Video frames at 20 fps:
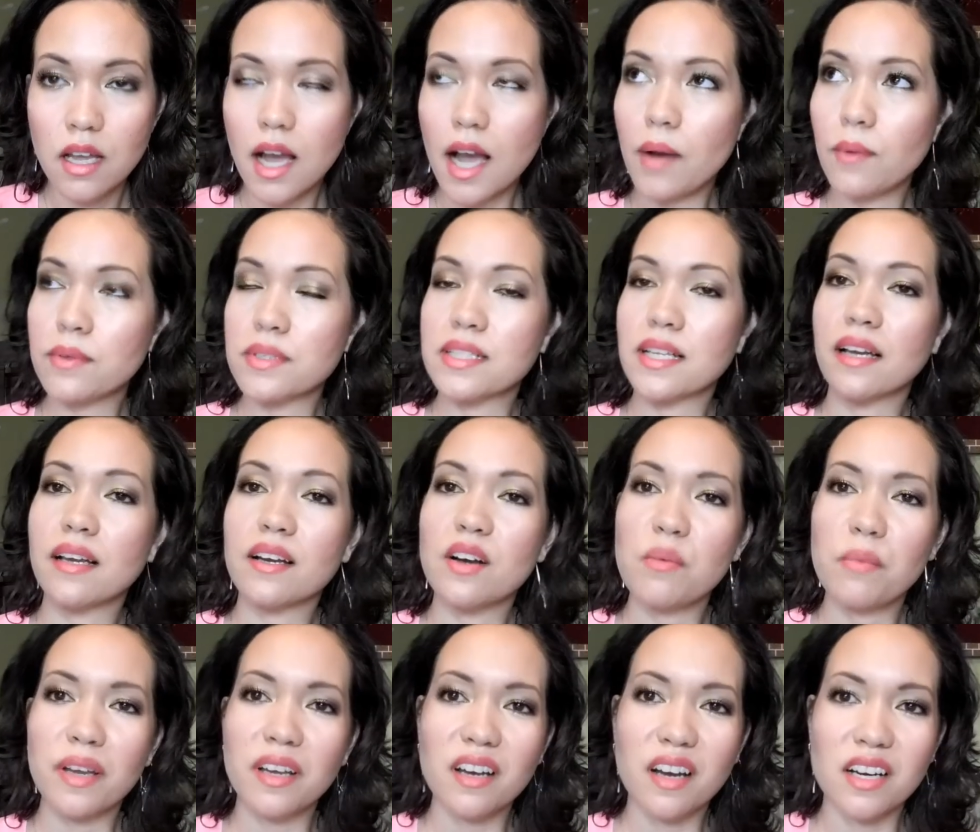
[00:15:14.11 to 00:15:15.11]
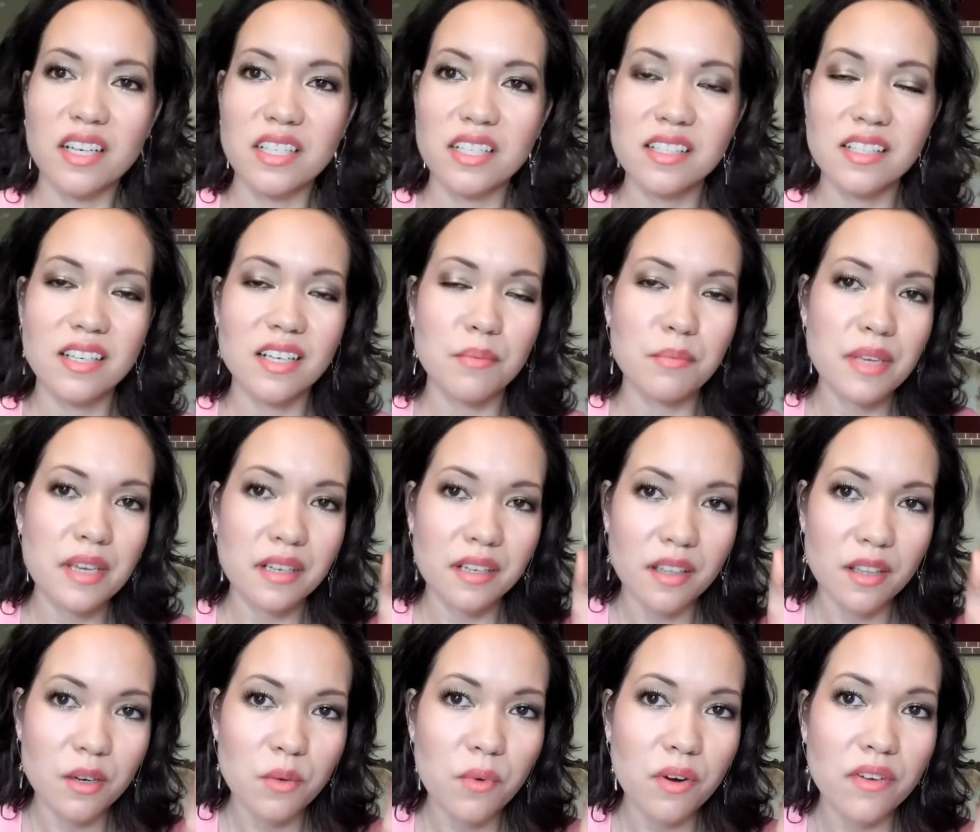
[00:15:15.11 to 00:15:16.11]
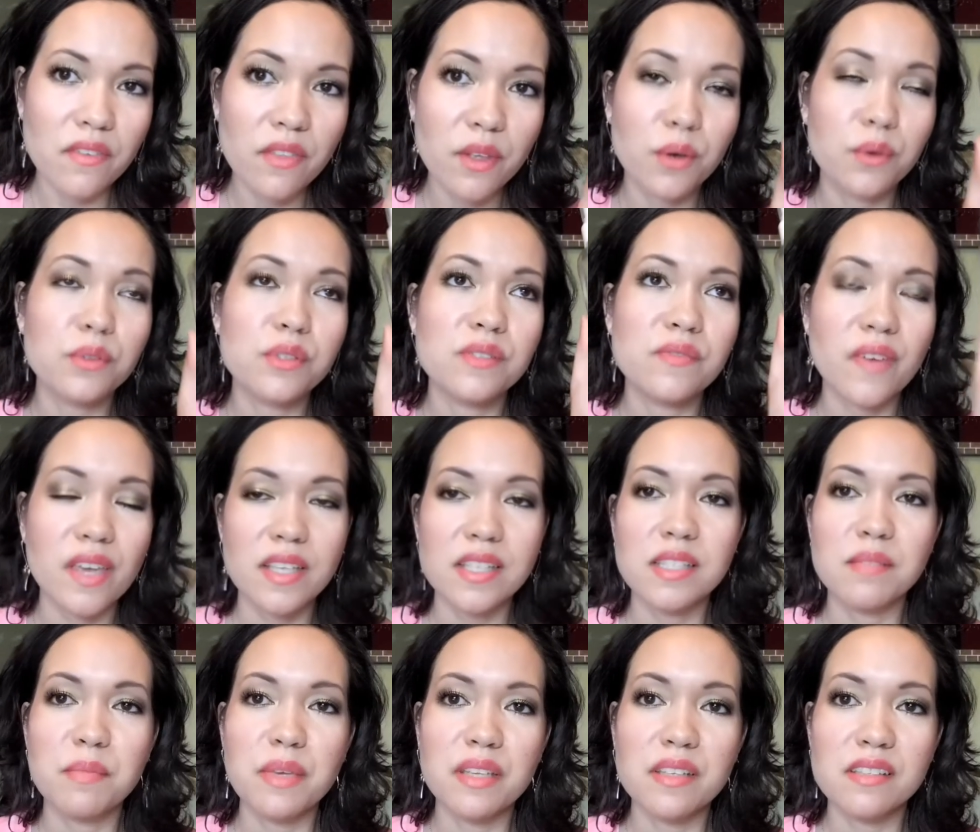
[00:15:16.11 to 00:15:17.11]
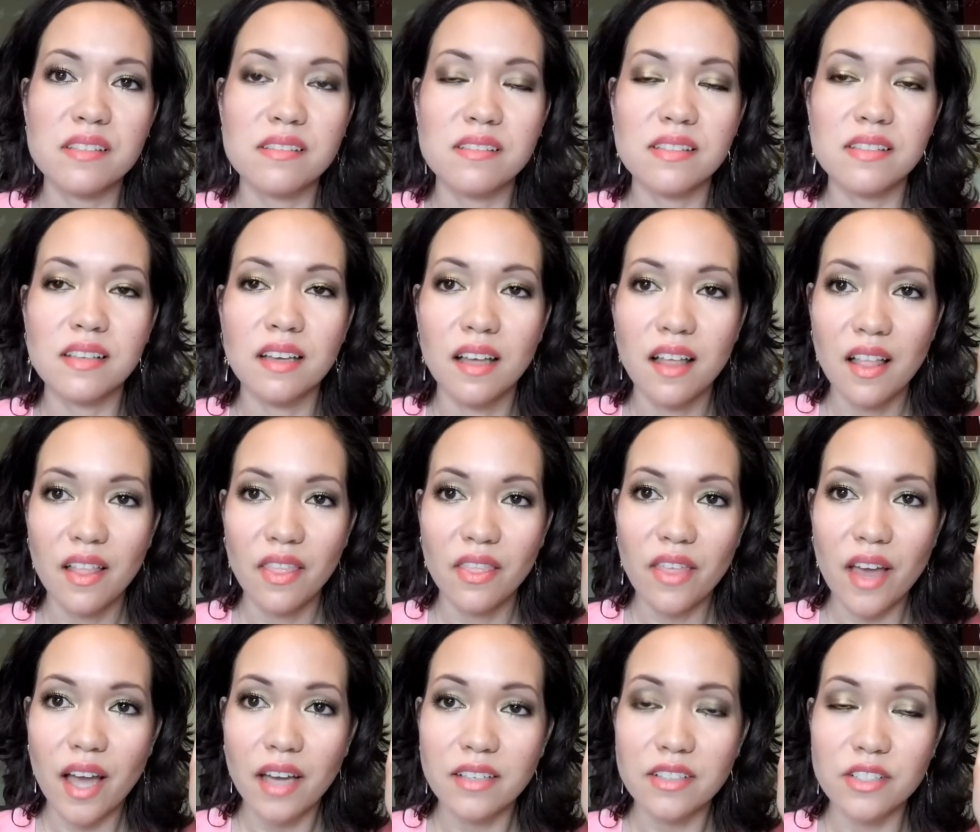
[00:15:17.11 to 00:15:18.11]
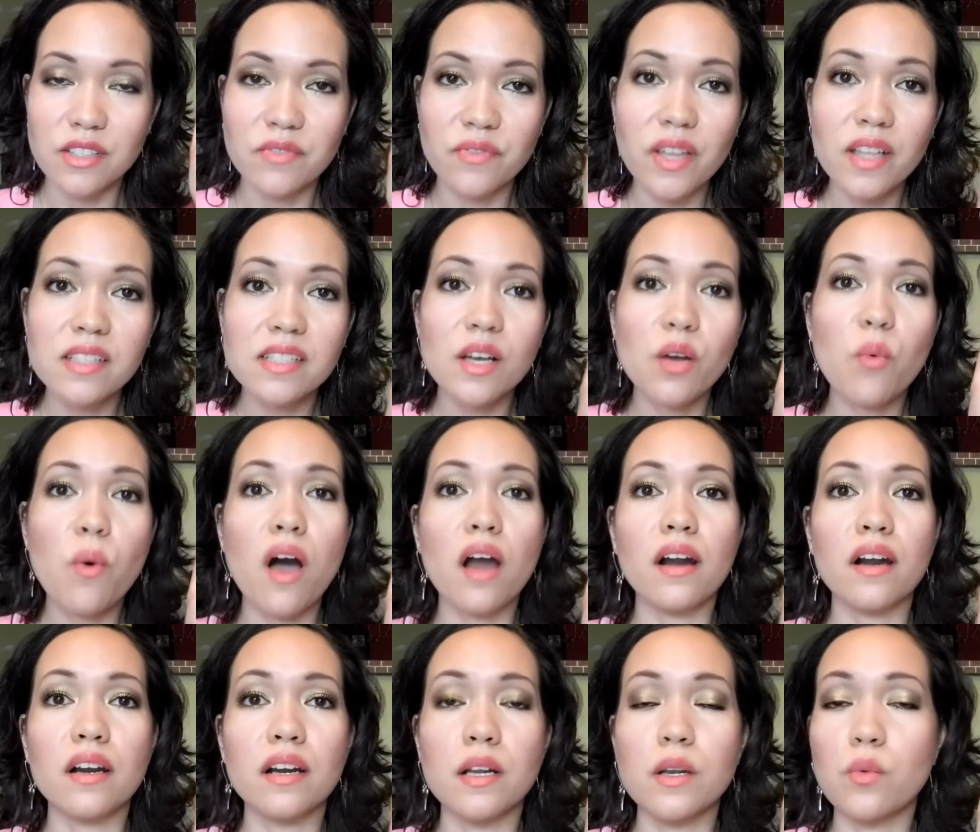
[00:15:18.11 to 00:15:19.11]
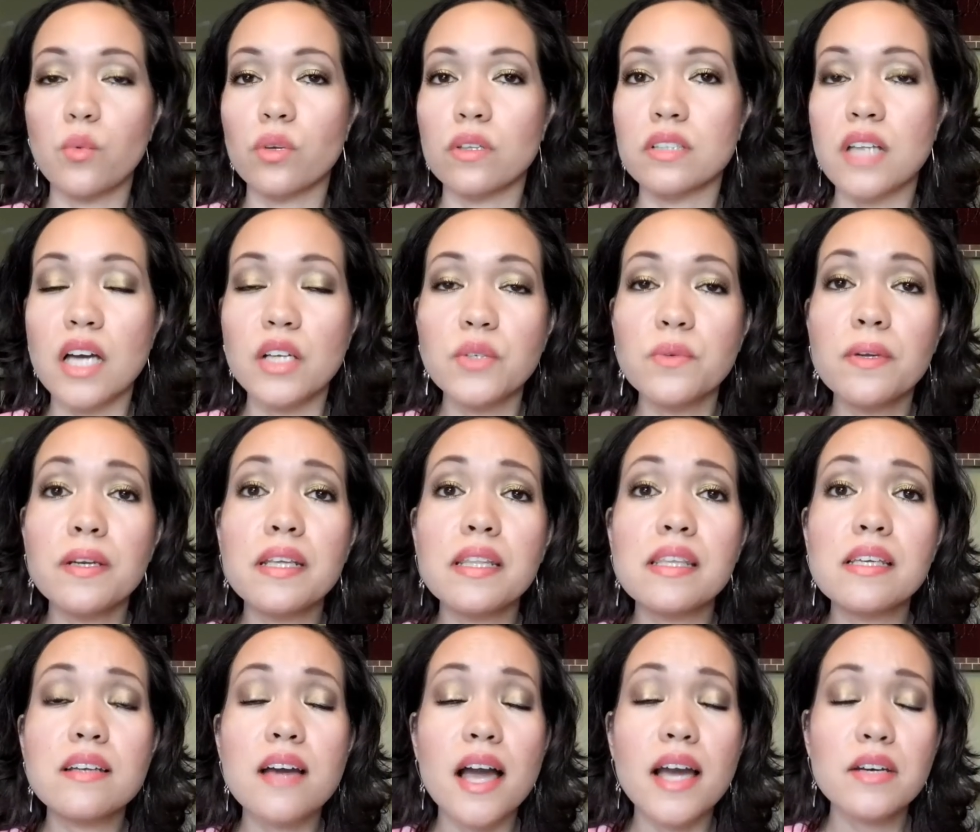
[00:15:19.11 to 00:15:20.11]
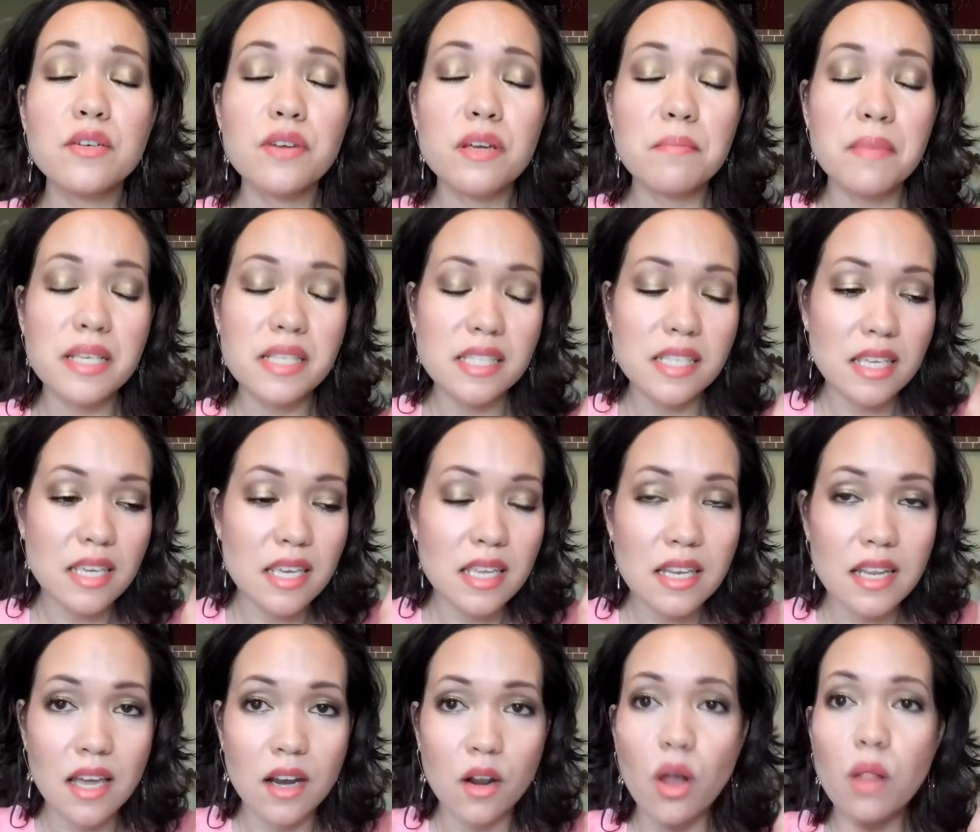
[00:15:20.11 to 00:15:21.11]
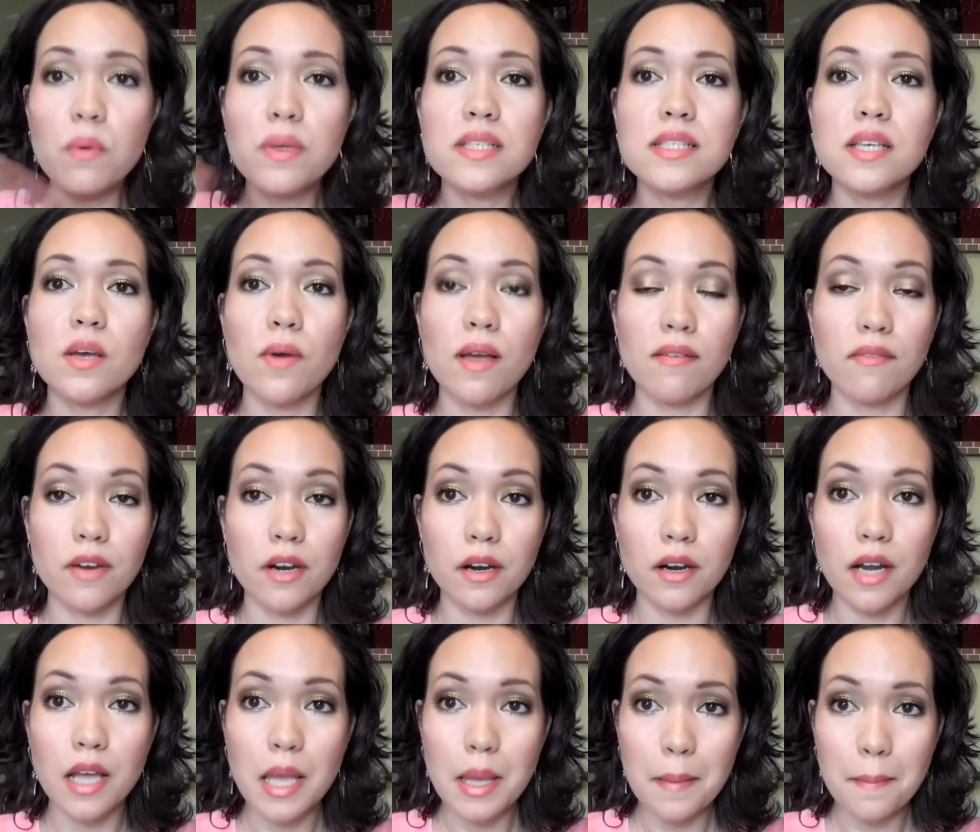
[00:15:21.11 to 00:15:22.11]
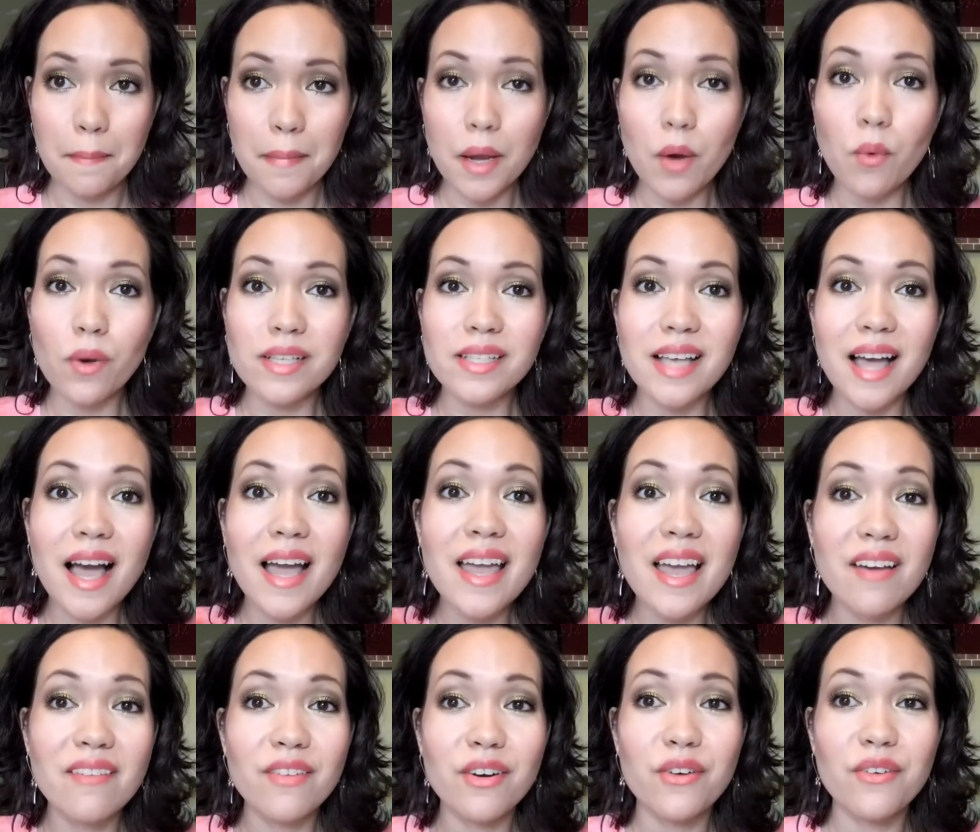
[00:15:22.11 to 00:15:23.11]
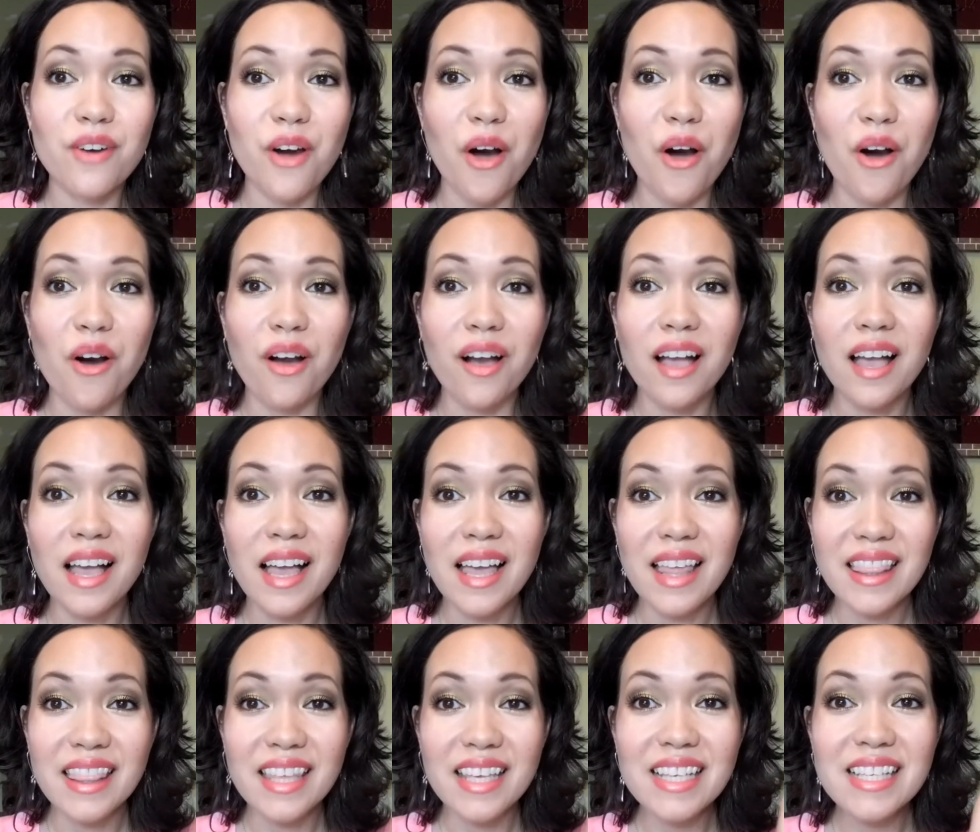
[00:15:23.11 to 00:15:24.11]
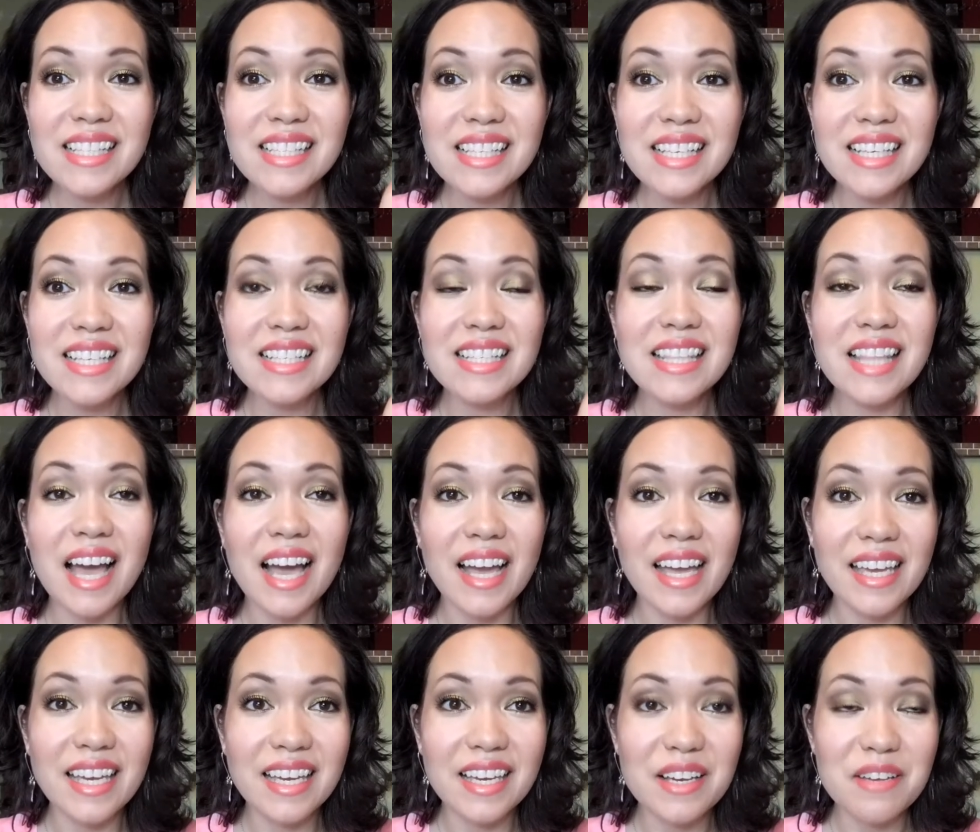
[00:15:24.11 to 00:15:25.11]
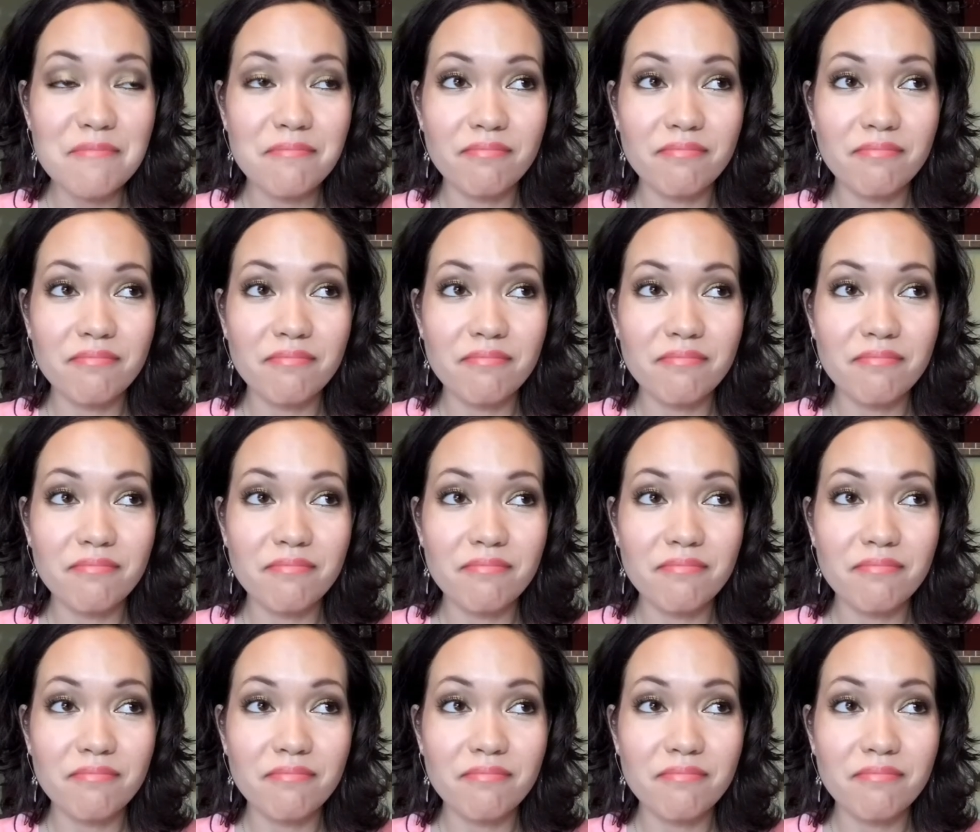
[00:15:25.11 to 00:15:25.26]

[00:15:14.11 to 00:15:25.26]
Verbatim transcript: I was like, oh my gosh, it's gonna be another one of those face mists that just feels like water and will not do anything to hydrate my skin at all whatsoever. But was I ever wrong? This is like